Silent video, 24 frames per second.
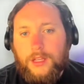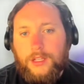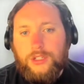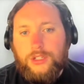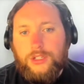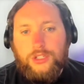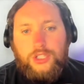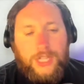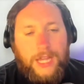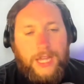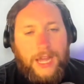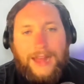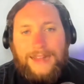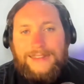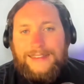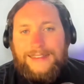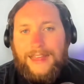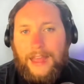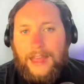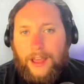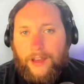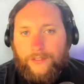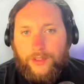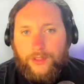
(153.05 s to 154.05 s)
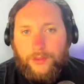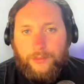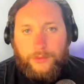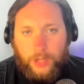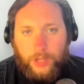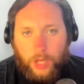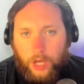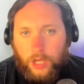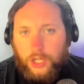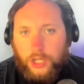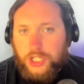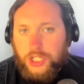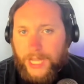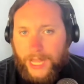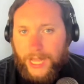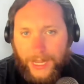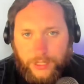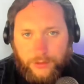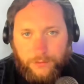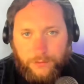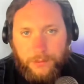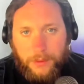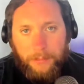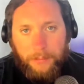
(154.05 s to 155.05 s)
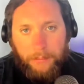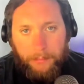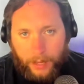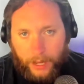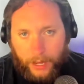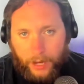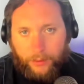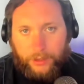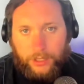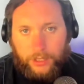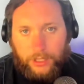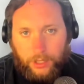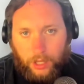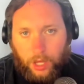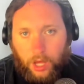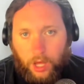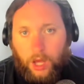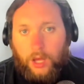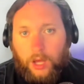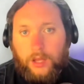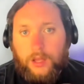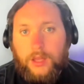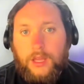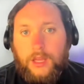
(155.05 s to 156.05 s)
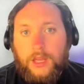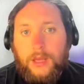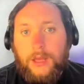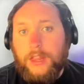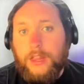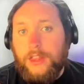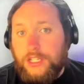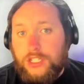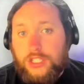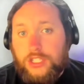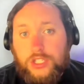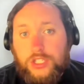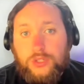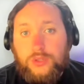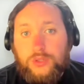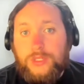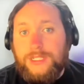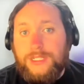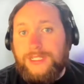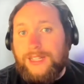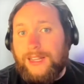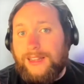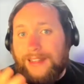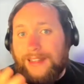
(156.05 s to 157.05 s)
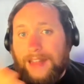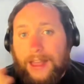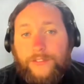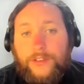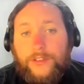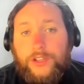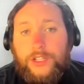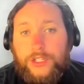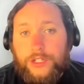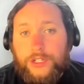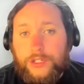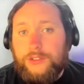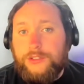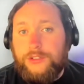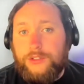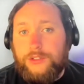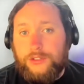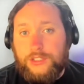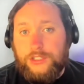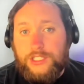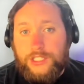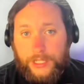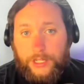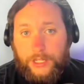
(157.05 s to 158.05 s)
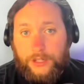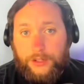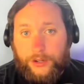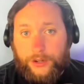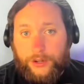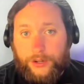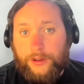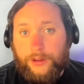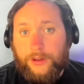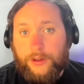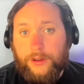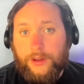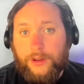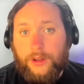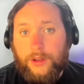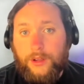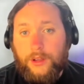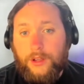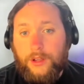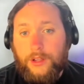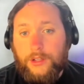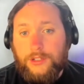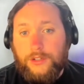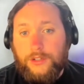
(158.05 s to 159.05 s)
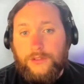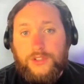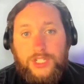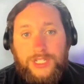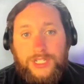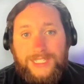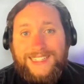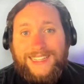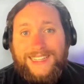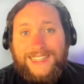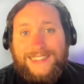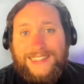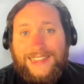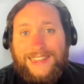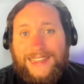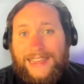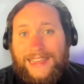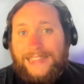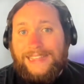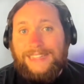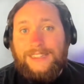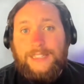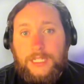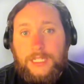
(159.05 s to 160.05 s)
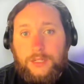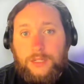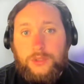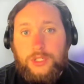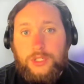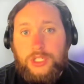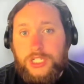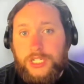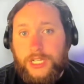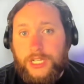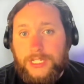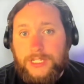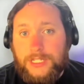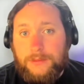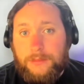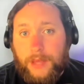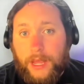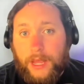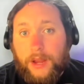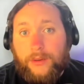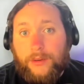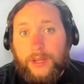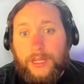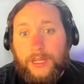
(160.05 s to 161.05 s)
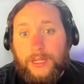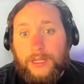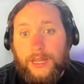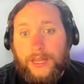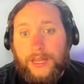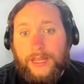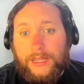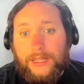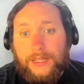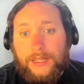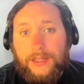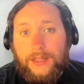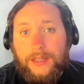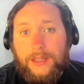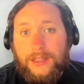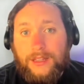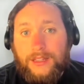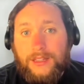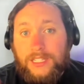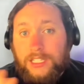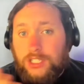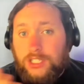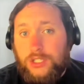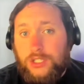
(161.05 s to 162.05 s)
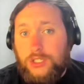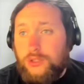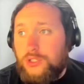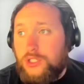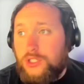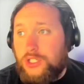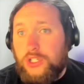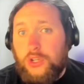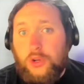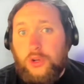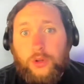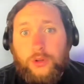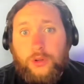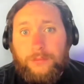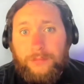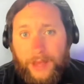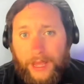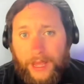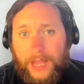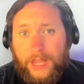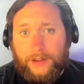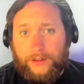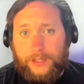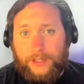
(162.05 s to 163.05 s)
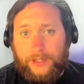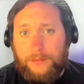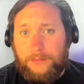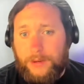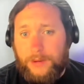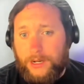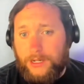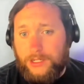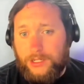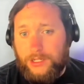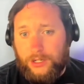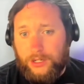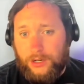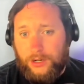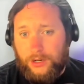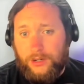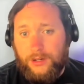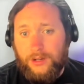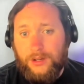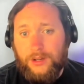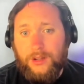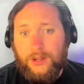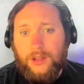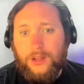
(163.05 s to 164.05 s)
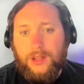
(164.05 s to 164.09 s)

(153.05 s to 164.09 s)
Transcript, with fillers: So she had to have them young. She had to have been married young. This dude is 11 years her senior. So if she's like 18 when she gets married, like this dude's an old man compared to her.